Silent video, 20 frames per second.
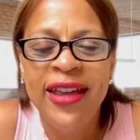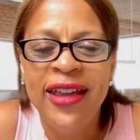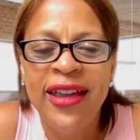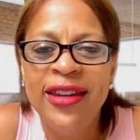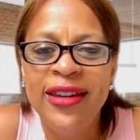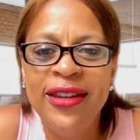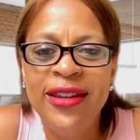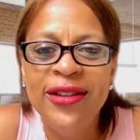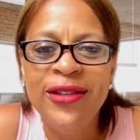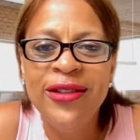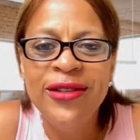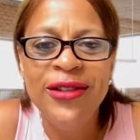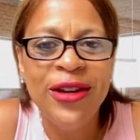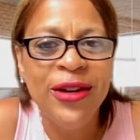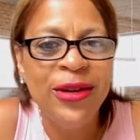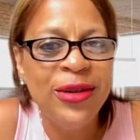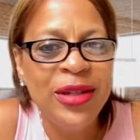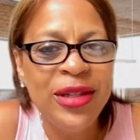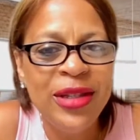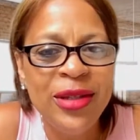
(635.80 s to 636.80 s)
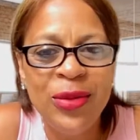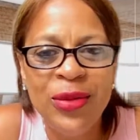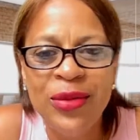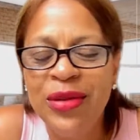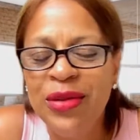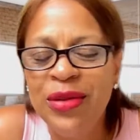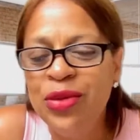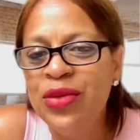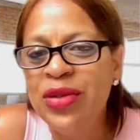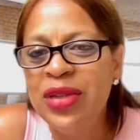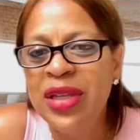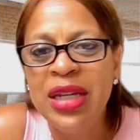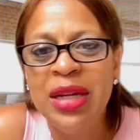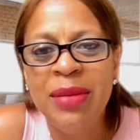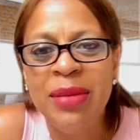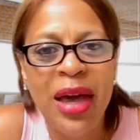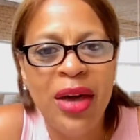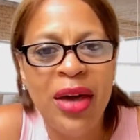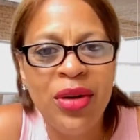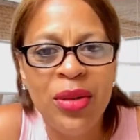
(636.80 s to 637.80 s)
And you'll notice you've seen
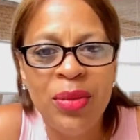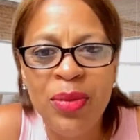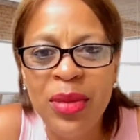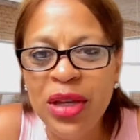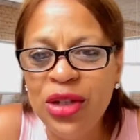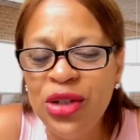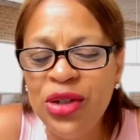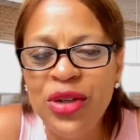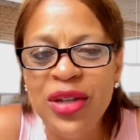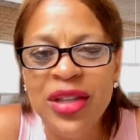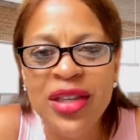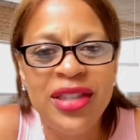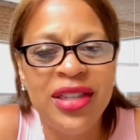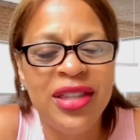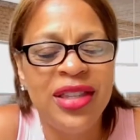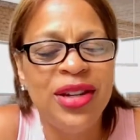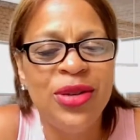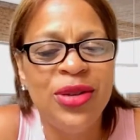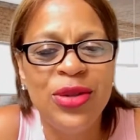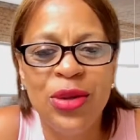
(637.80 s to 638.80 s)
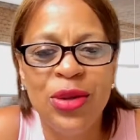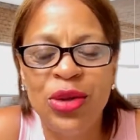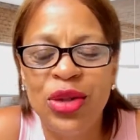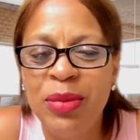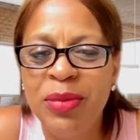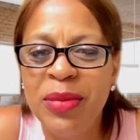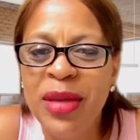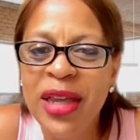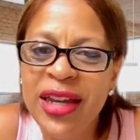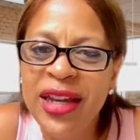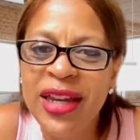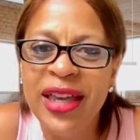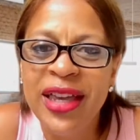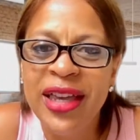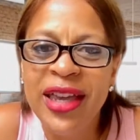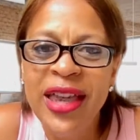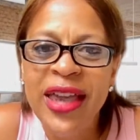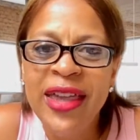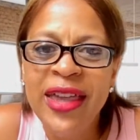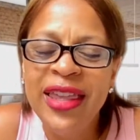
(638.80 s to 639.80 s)
them out on Pinterest and on social
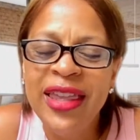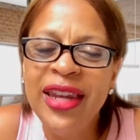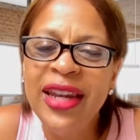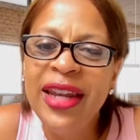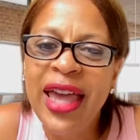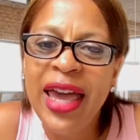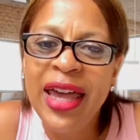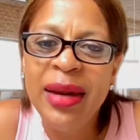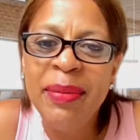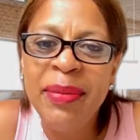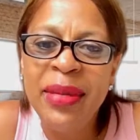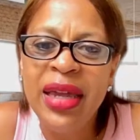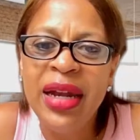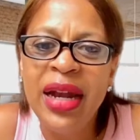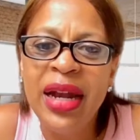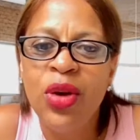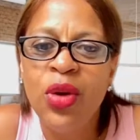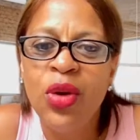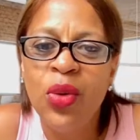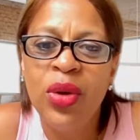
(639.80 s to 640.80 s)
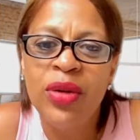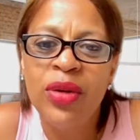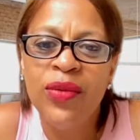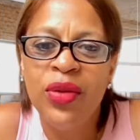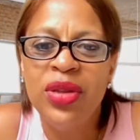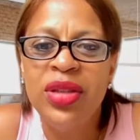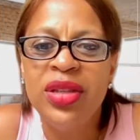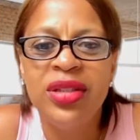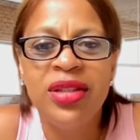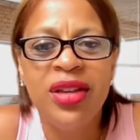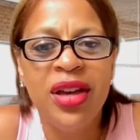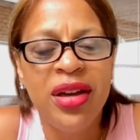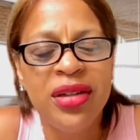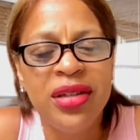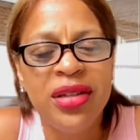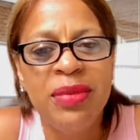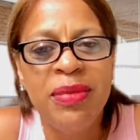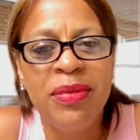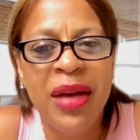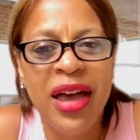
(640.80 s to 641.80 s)
media that a lot of men are going for these
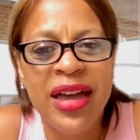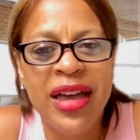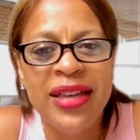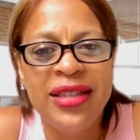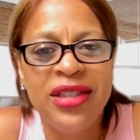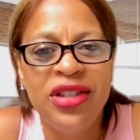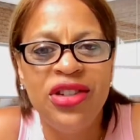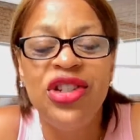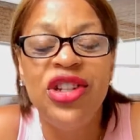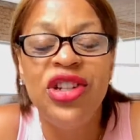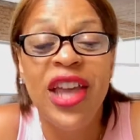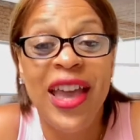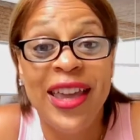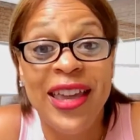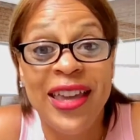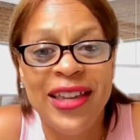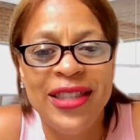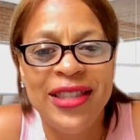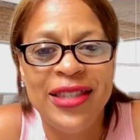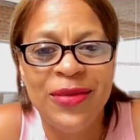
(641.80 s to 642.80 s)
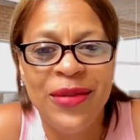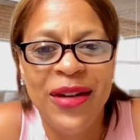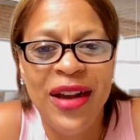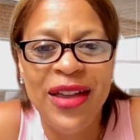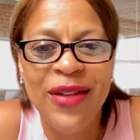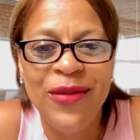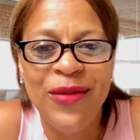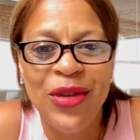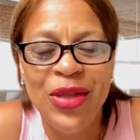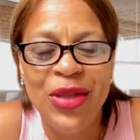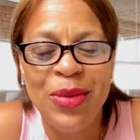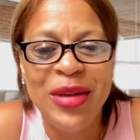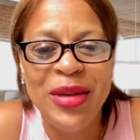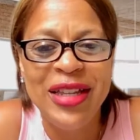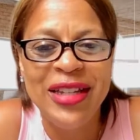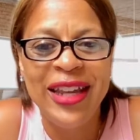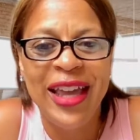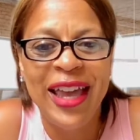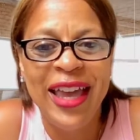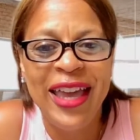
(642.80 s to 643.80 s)
customized jackets, right, for the
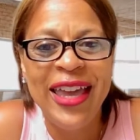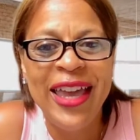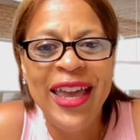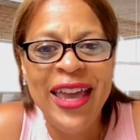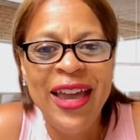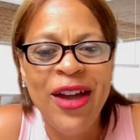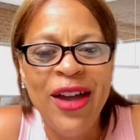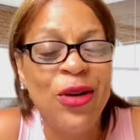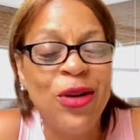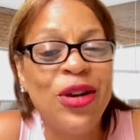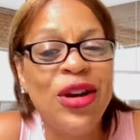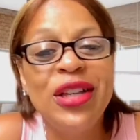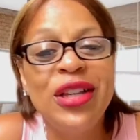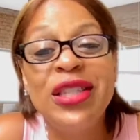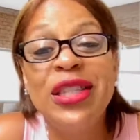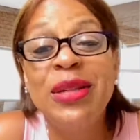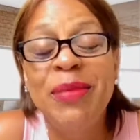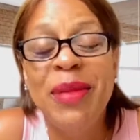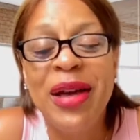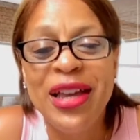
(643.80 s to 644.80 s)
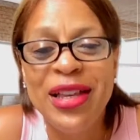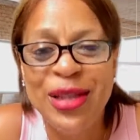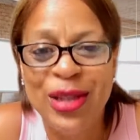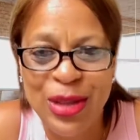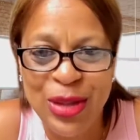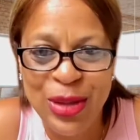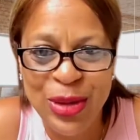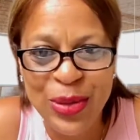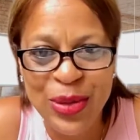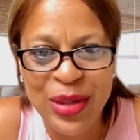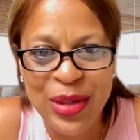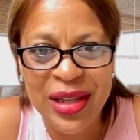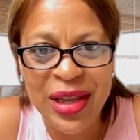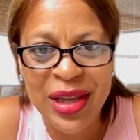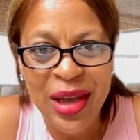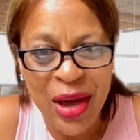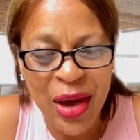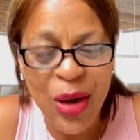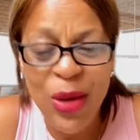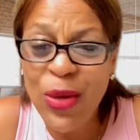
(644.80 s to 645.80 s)
big day, or customized suits,
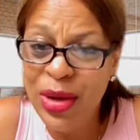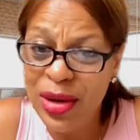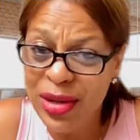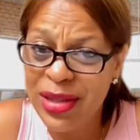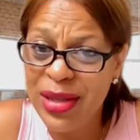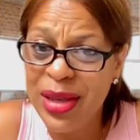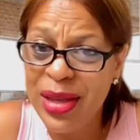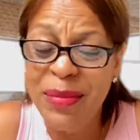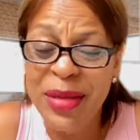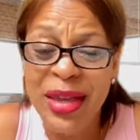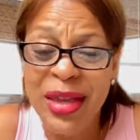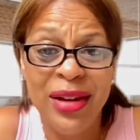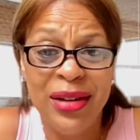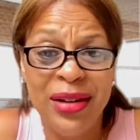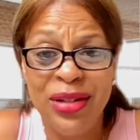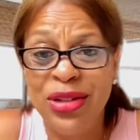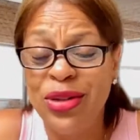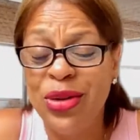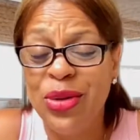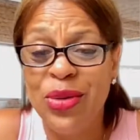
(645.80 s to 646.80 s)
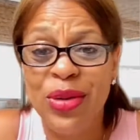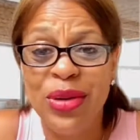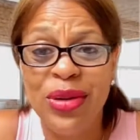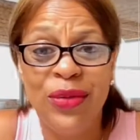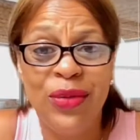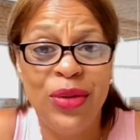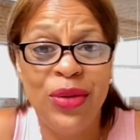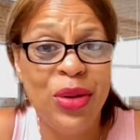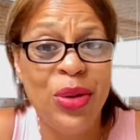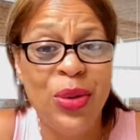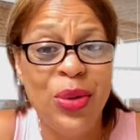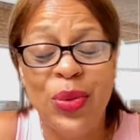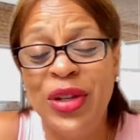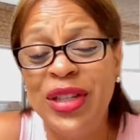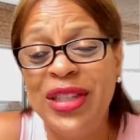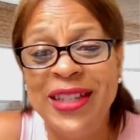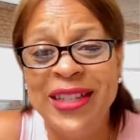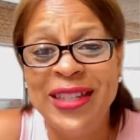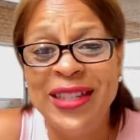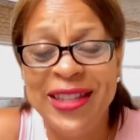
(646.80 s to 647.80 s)
or some men are just going for
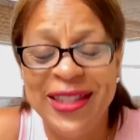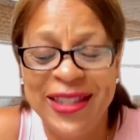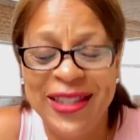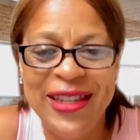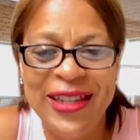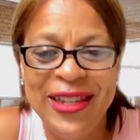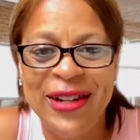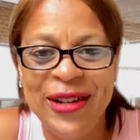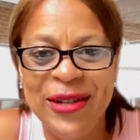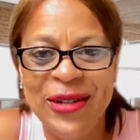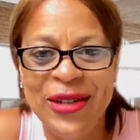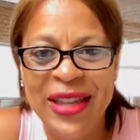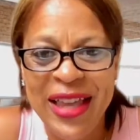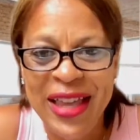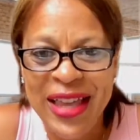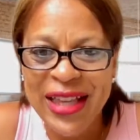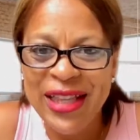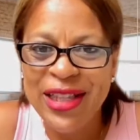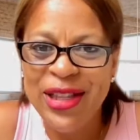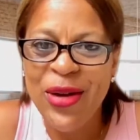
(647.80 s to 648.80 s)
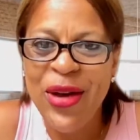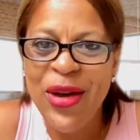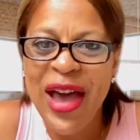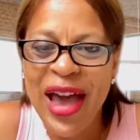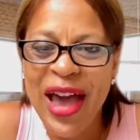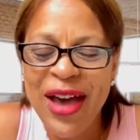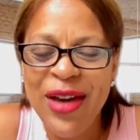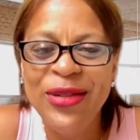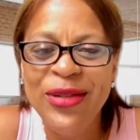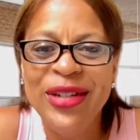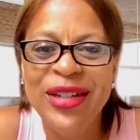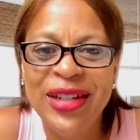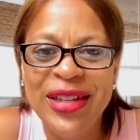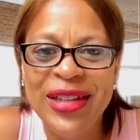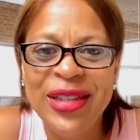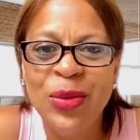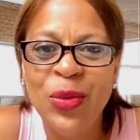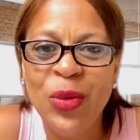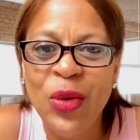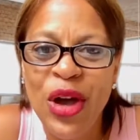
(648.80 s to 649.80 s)
renting tuxedos. So, how
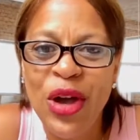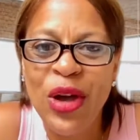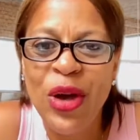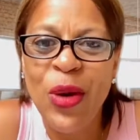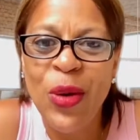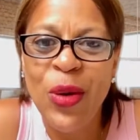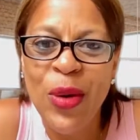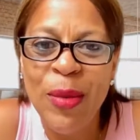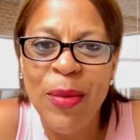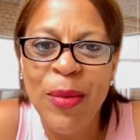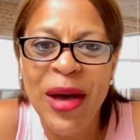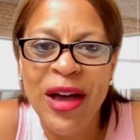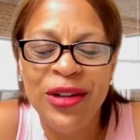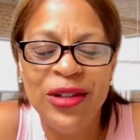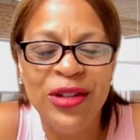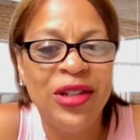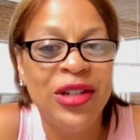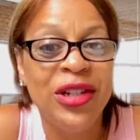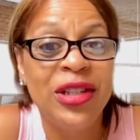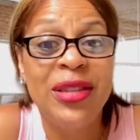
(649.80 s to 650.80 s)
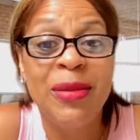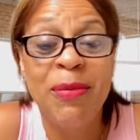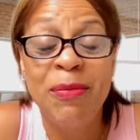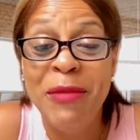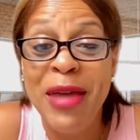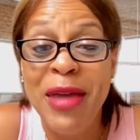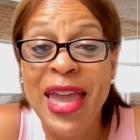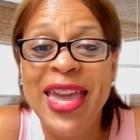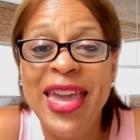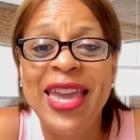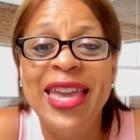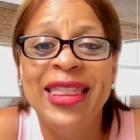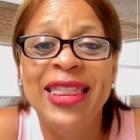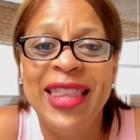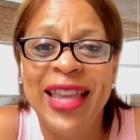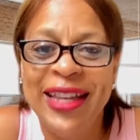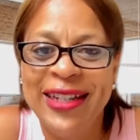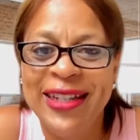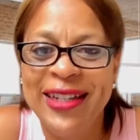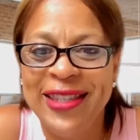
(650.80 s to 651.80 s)
does one go about just making
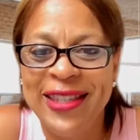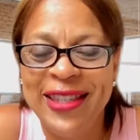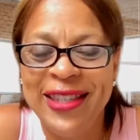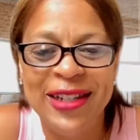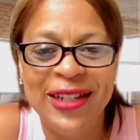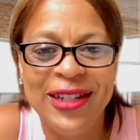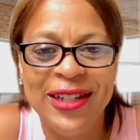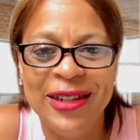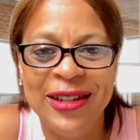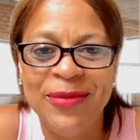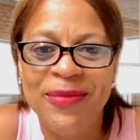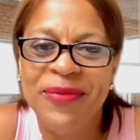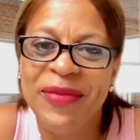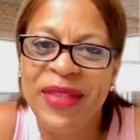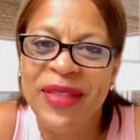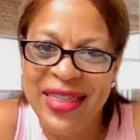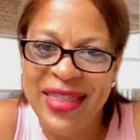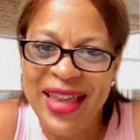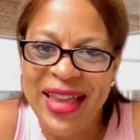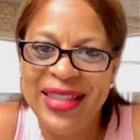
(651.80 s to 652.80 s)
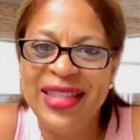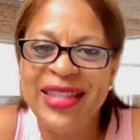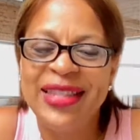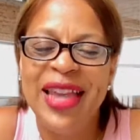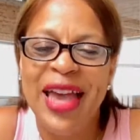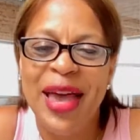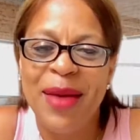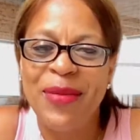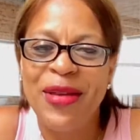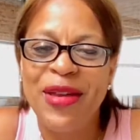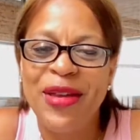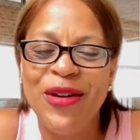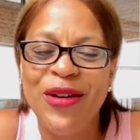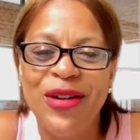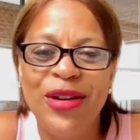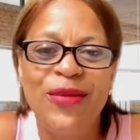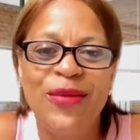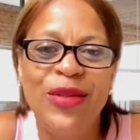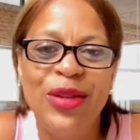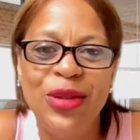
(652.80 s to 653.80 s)
that decision? That's a topic
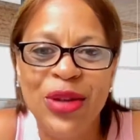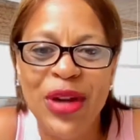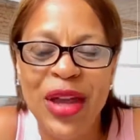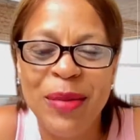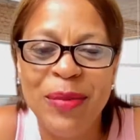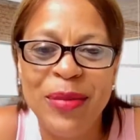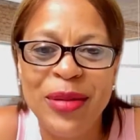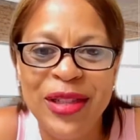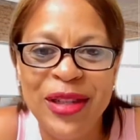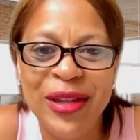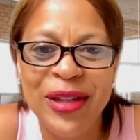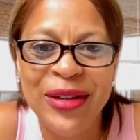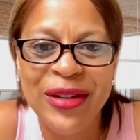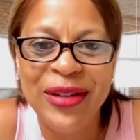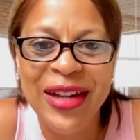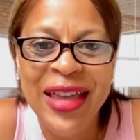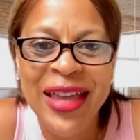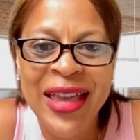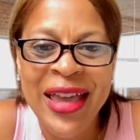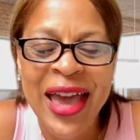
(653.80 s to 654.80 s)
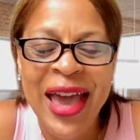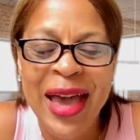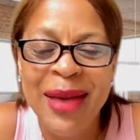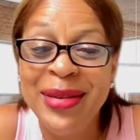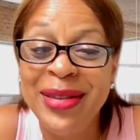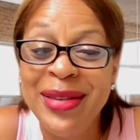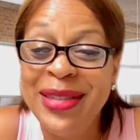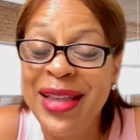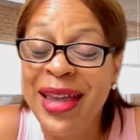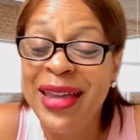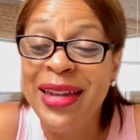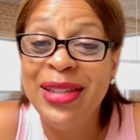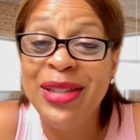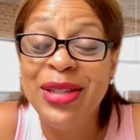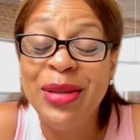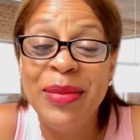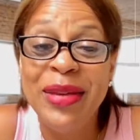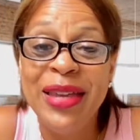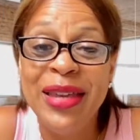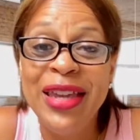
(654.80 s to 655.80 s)
on a future episode. I'm excited
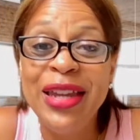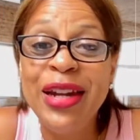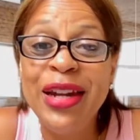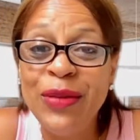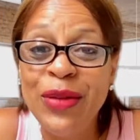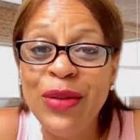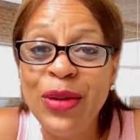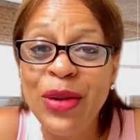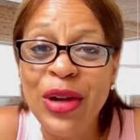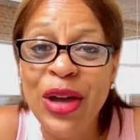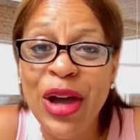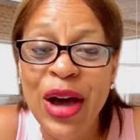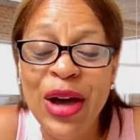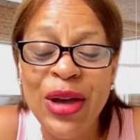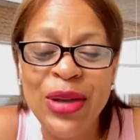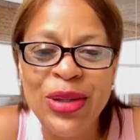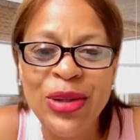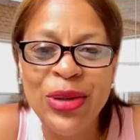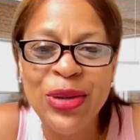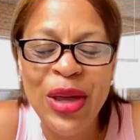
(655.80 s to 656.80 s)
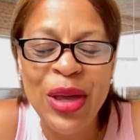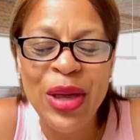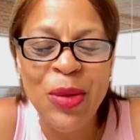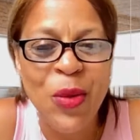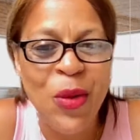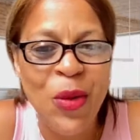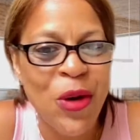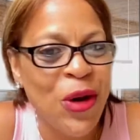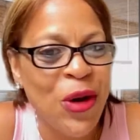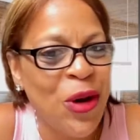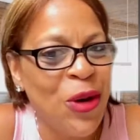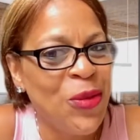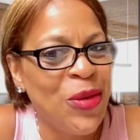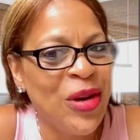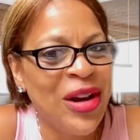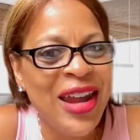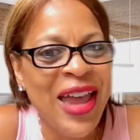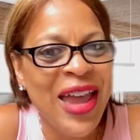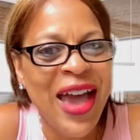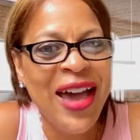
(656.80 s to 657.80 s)
to be interviewing also a world
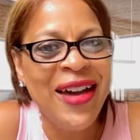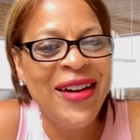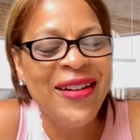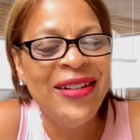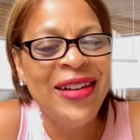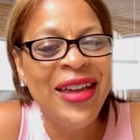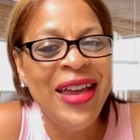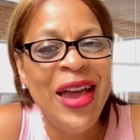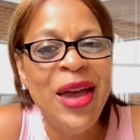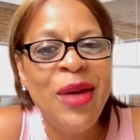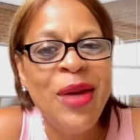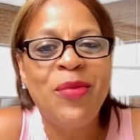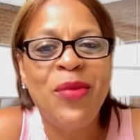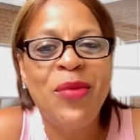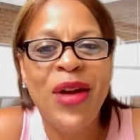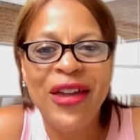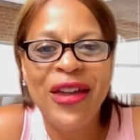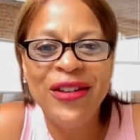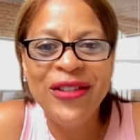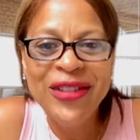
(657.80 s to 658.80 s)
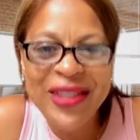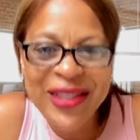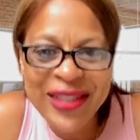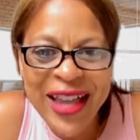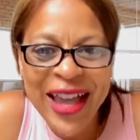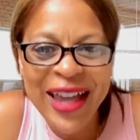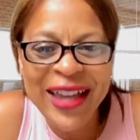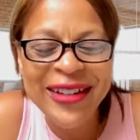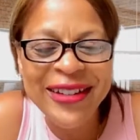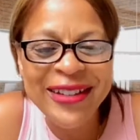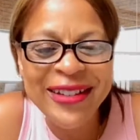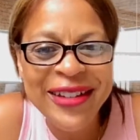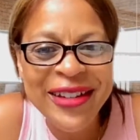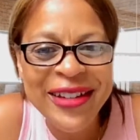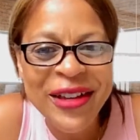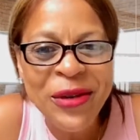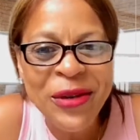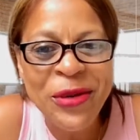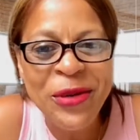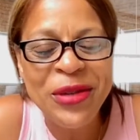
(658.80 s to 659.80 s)
renowned bridal designer
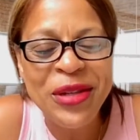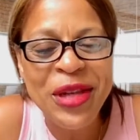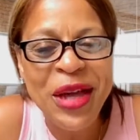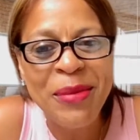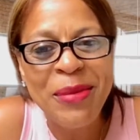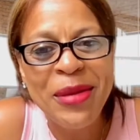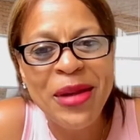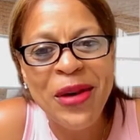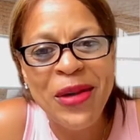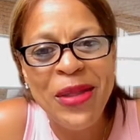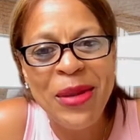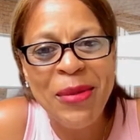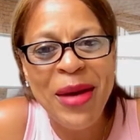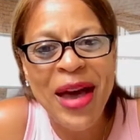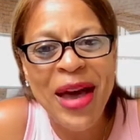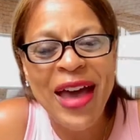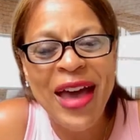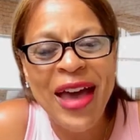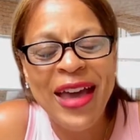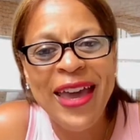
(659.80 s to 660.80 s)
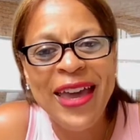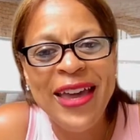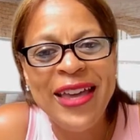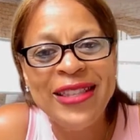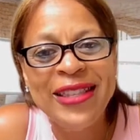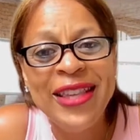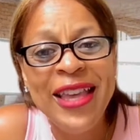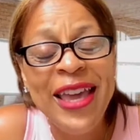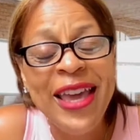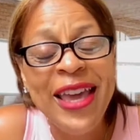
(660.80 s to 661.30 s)
who's coming on the podcast.